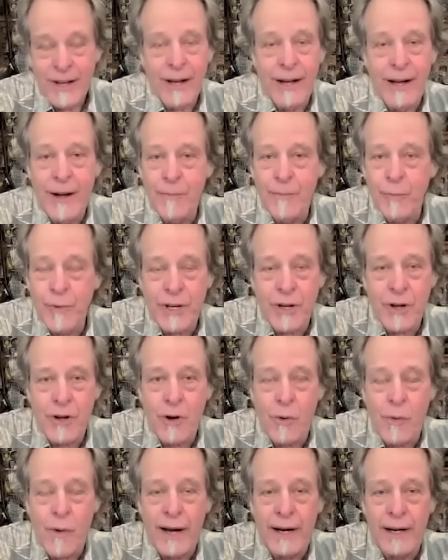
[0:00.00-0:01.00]
We could
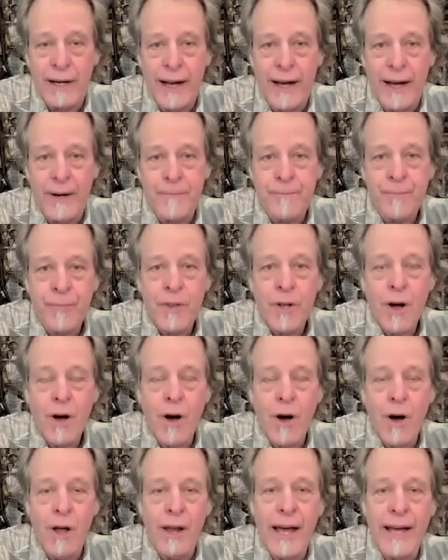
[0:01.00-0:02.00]
go on and on.
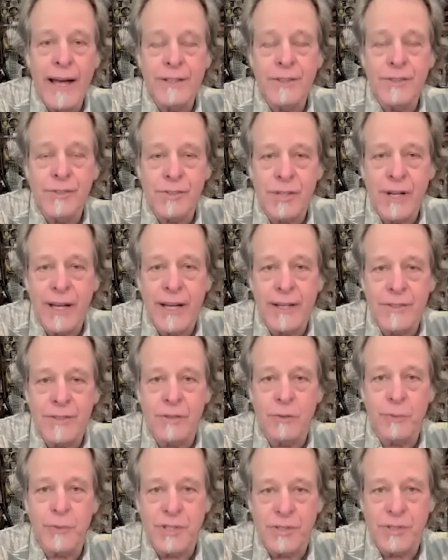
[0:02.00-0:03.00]
All I can say is
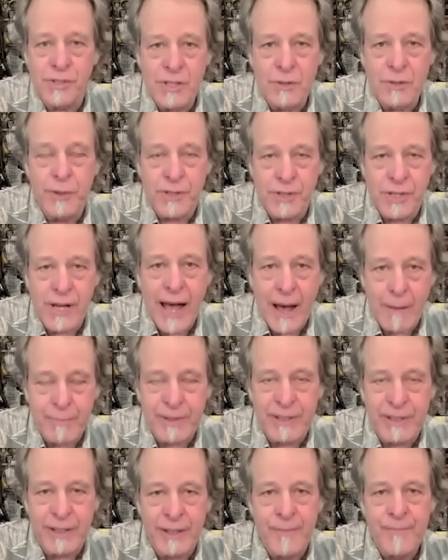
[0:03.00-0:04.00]
that we see what's
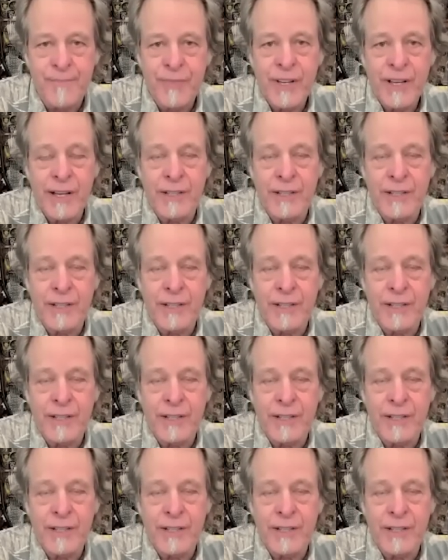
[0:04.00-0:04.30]
happening.